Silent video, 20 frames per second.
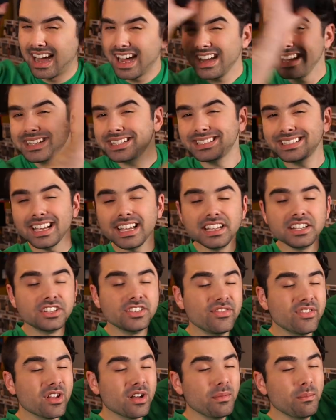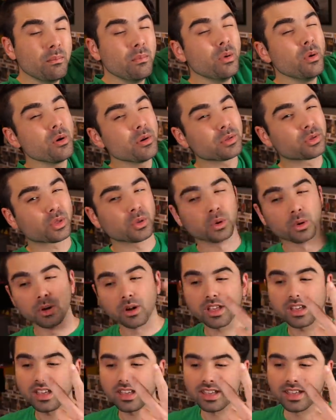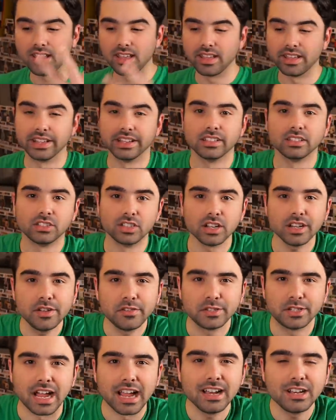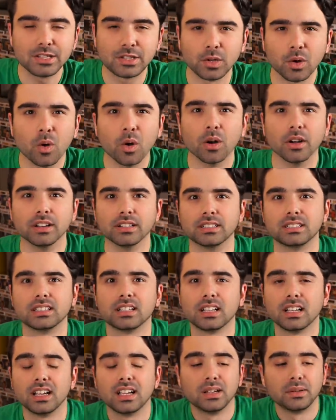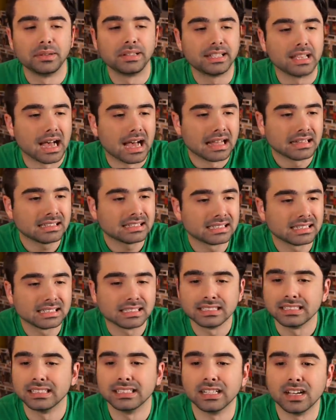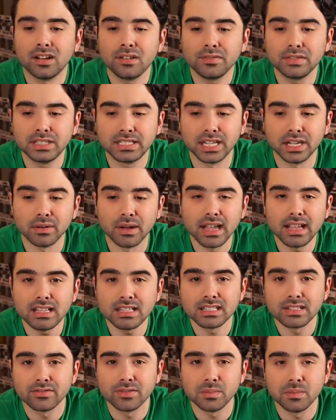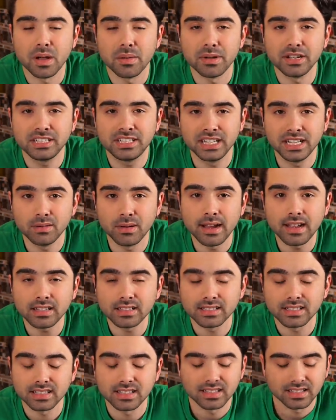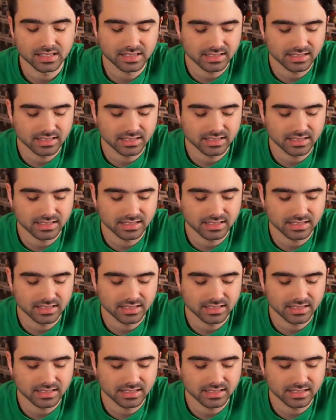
Ice Age number three. Don't have dinosaurs. He got you know, the T-Rex, the mama T-Rex.